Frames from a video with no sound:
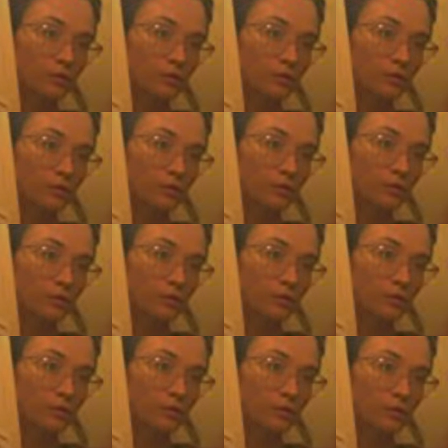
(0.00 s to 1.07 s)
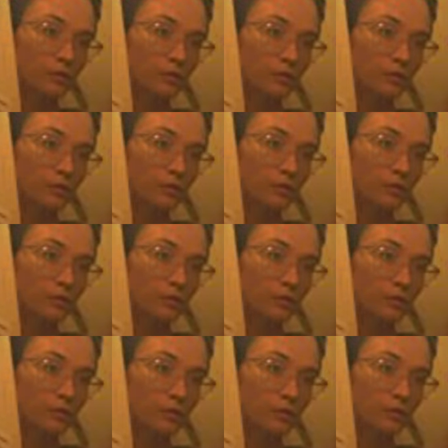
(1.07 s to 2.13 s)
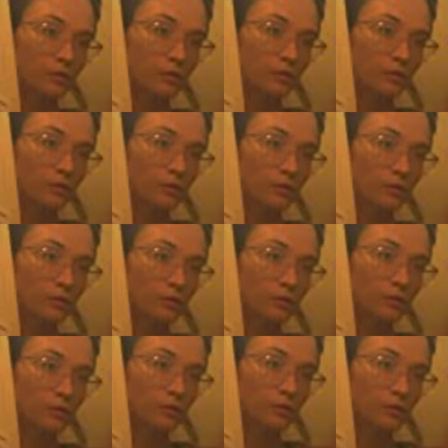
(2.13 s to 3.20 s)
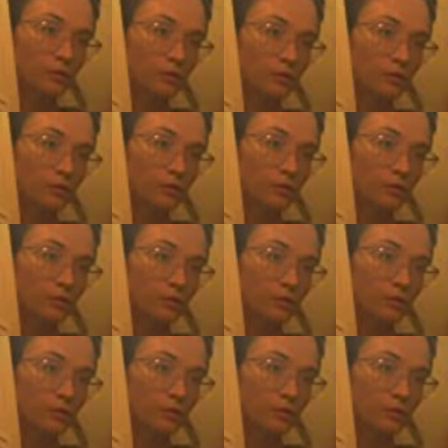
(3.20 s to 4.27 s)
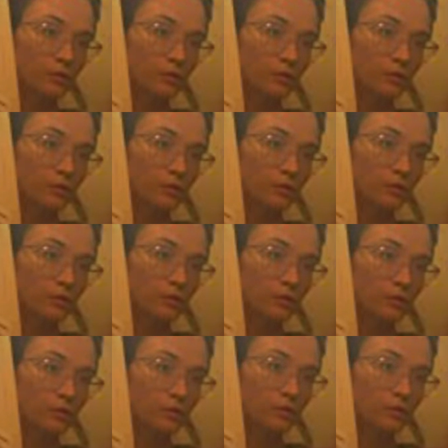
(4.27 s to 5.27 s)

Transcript: No words are spoken by the person on screen.